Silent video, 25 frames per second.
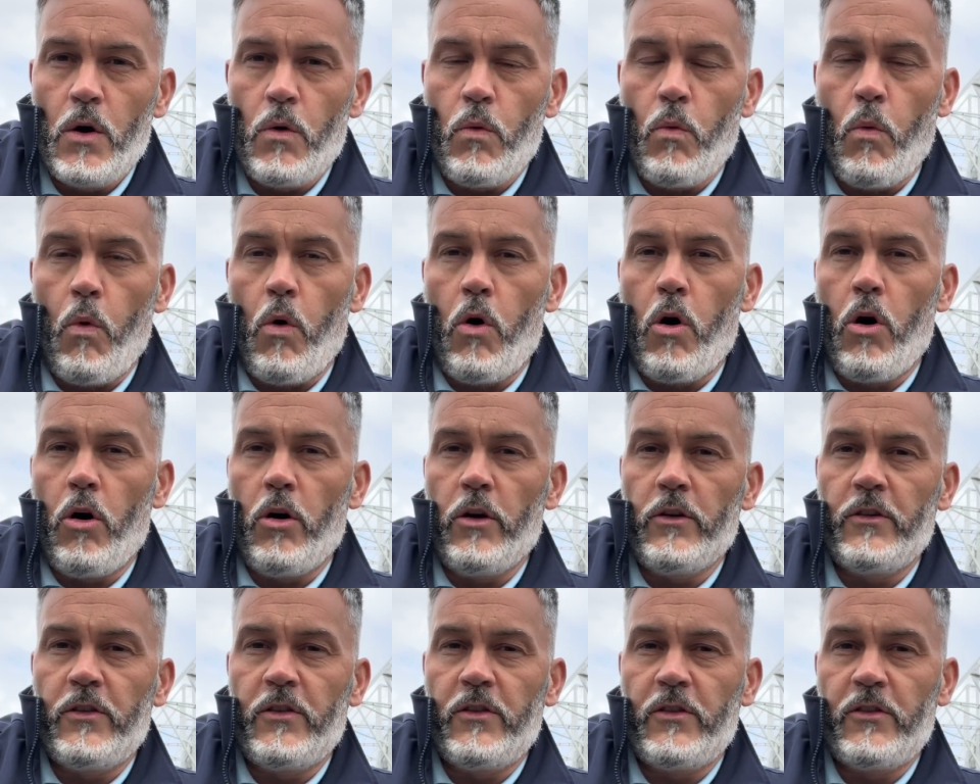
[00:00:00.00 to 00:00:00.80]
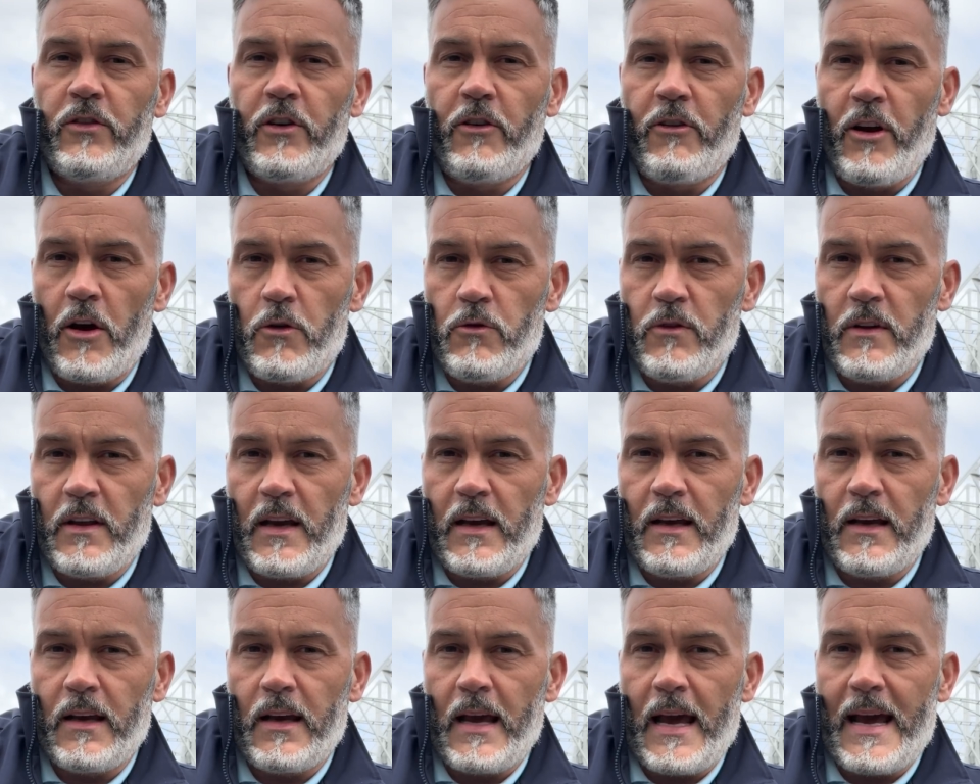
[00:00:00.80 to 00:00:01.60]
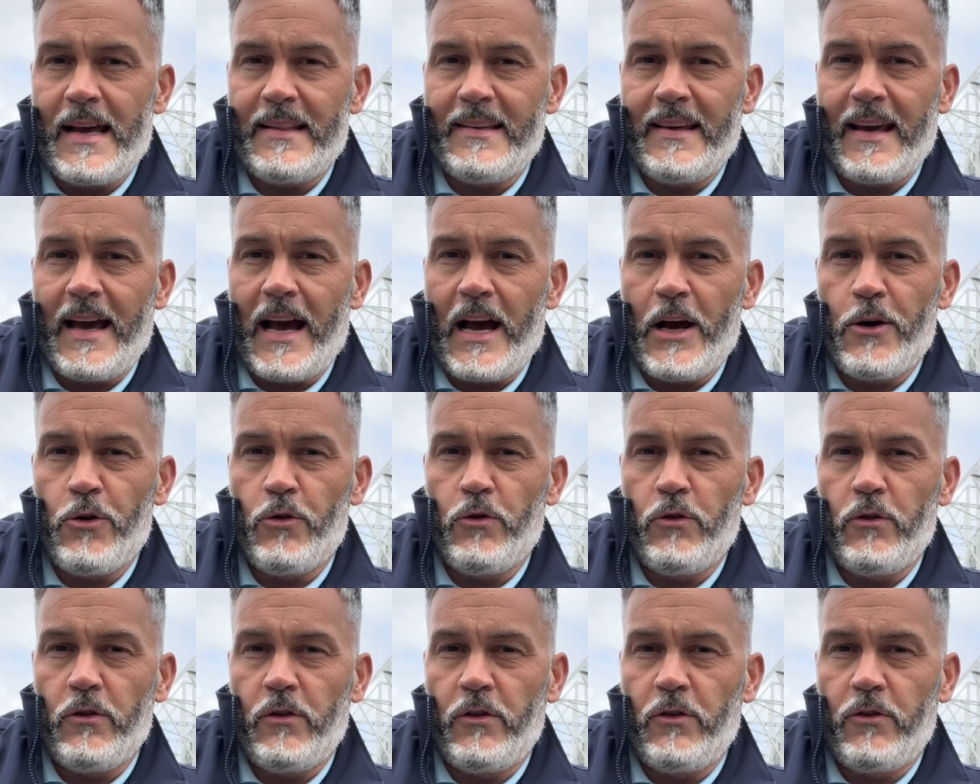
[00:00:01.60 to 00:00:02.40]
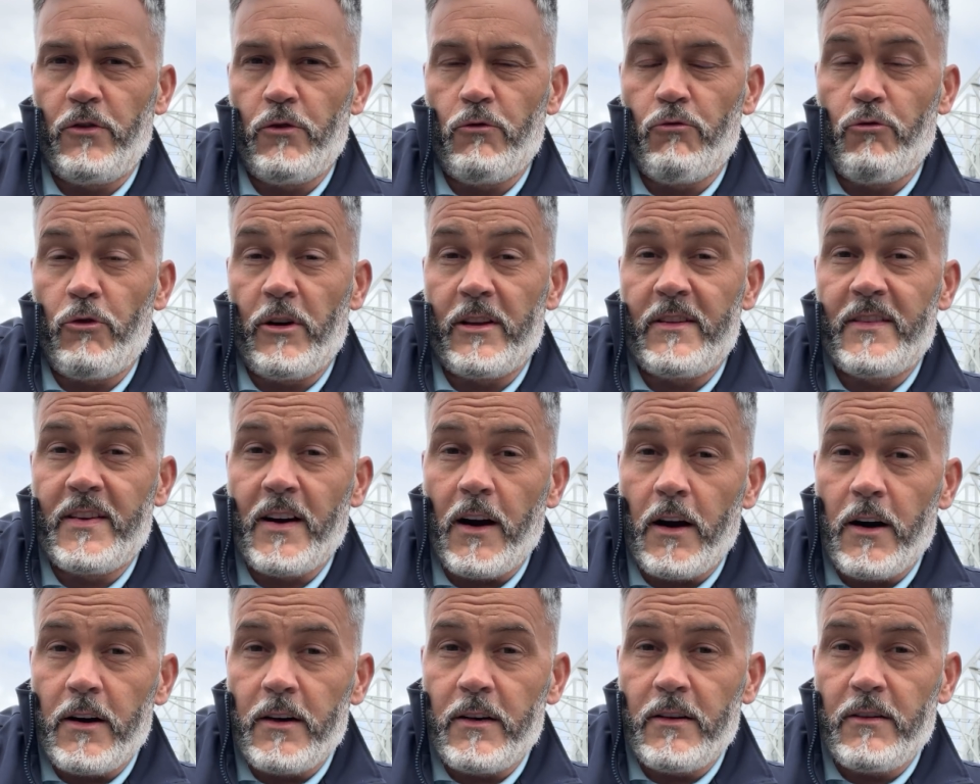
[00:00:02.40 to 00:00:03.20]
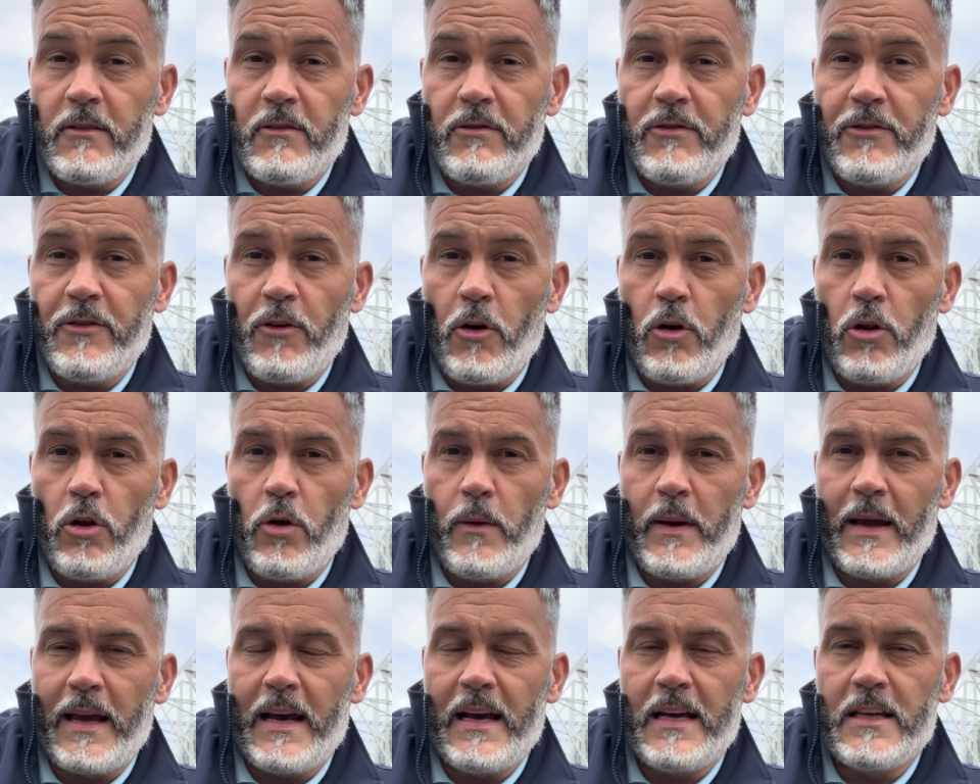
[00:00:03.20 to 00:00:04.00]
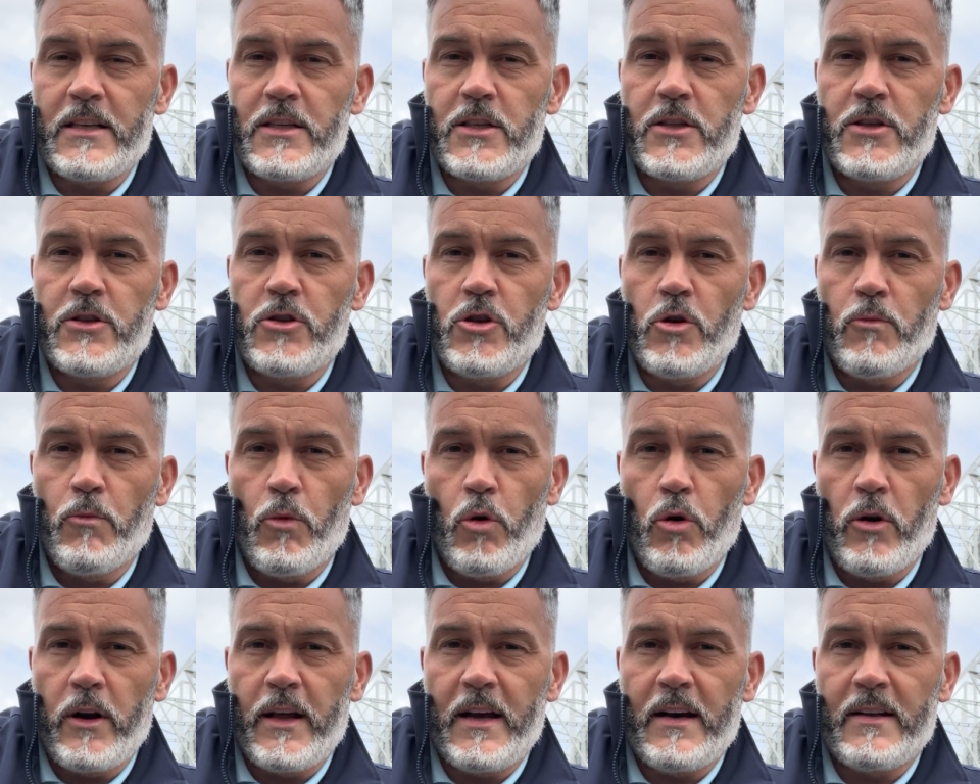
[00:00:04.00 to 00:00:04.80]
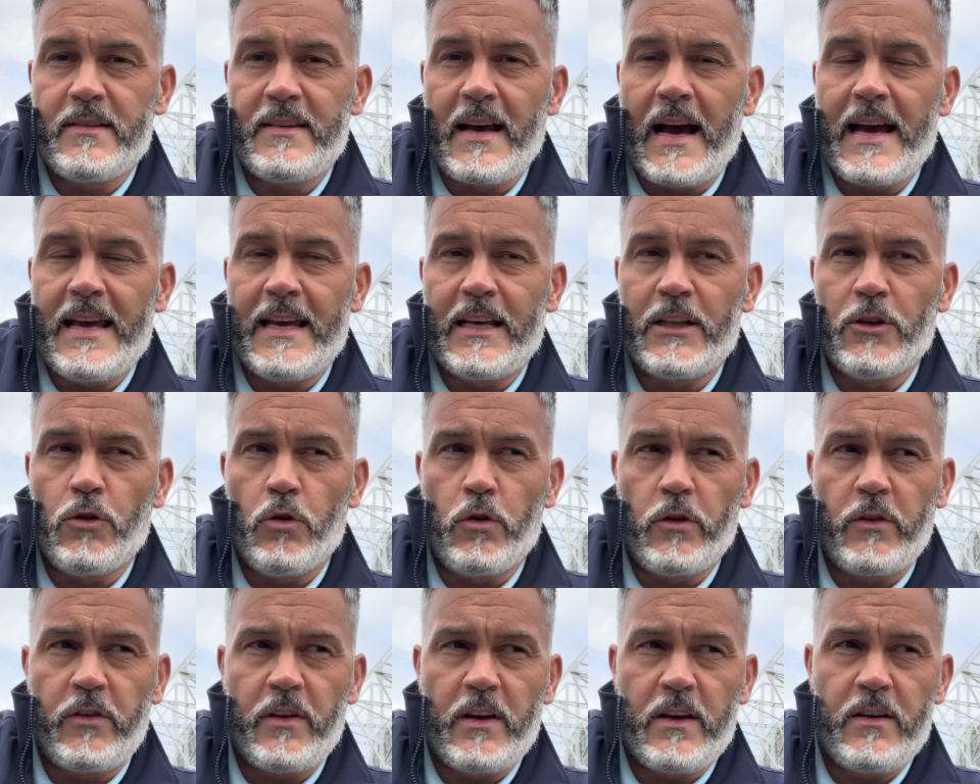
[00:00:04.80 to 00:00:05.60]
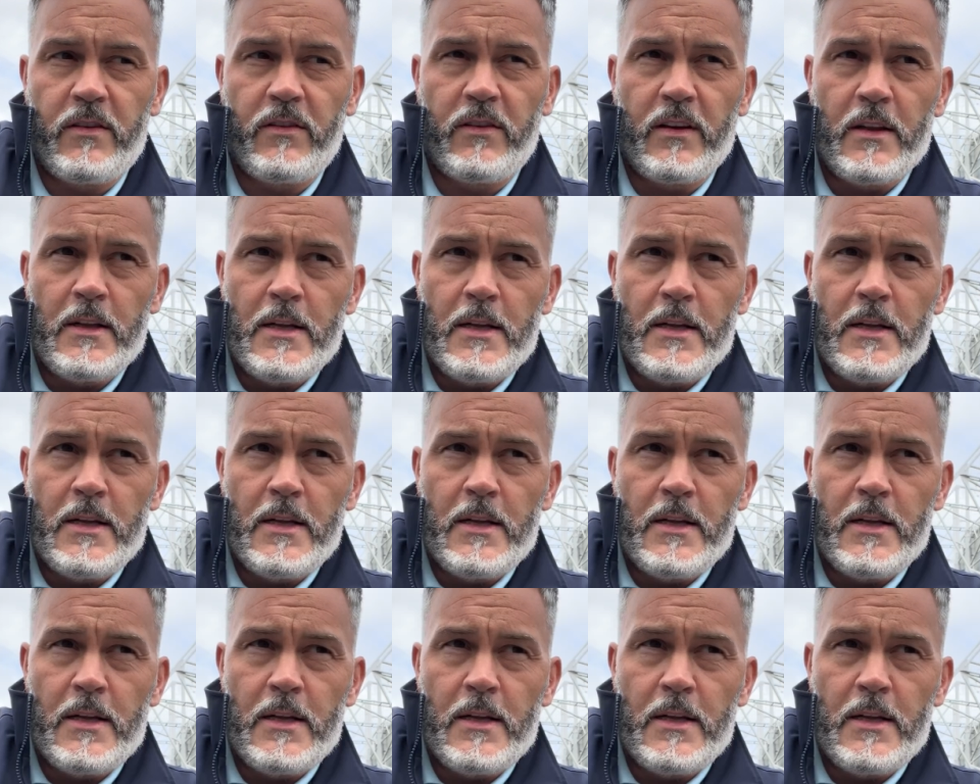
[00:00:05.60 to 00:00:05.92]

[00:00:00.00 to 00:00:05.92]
was surrounding Eddie Howe's return following his pneumonia diagnosis.